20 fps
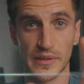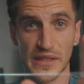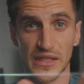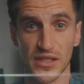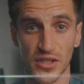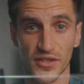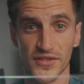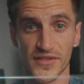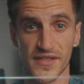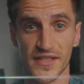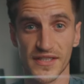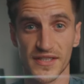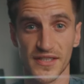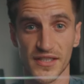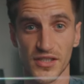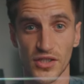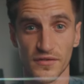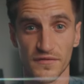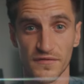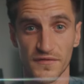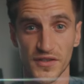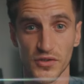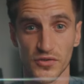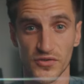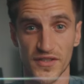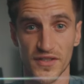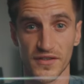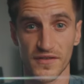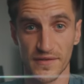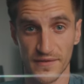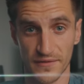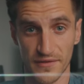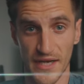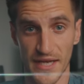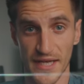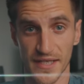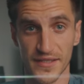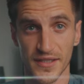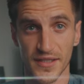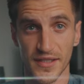because this is on a filter
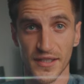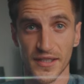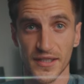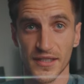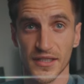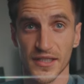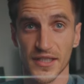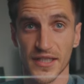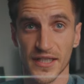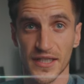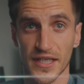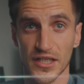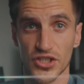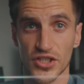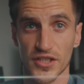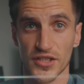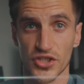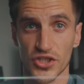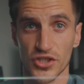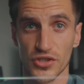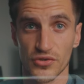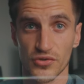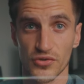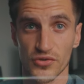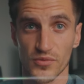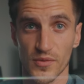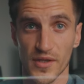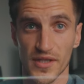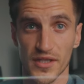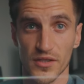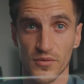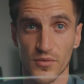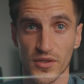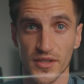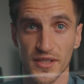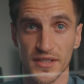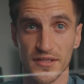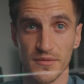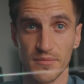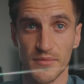thread, you can actually choose whether you
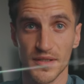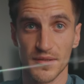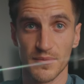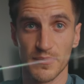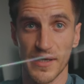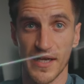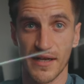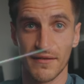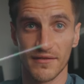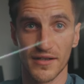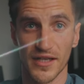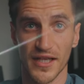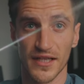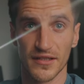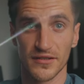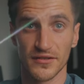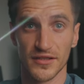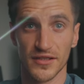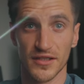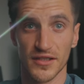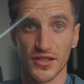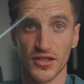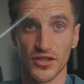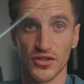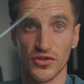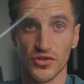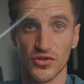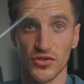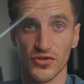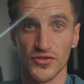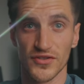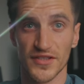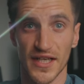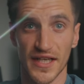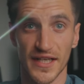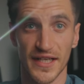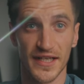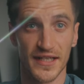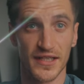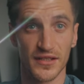want it to be parallel or
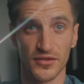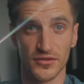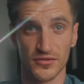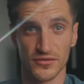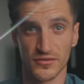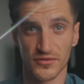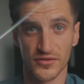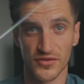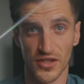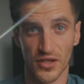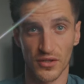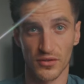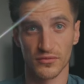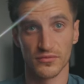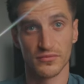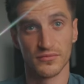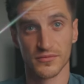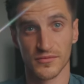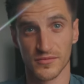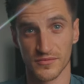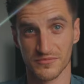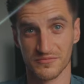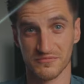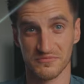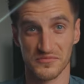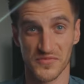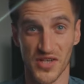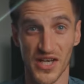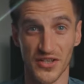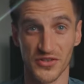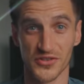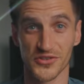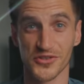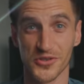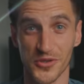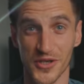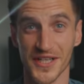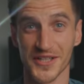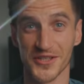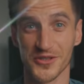diagonal. So that looks
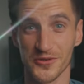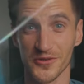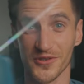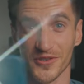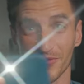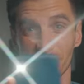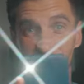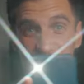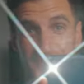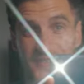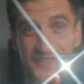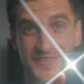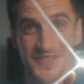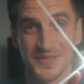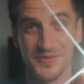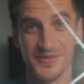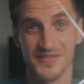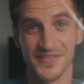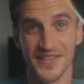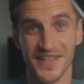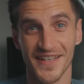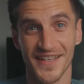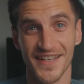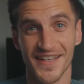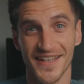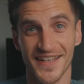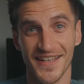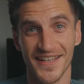quite cool as well, to be fair.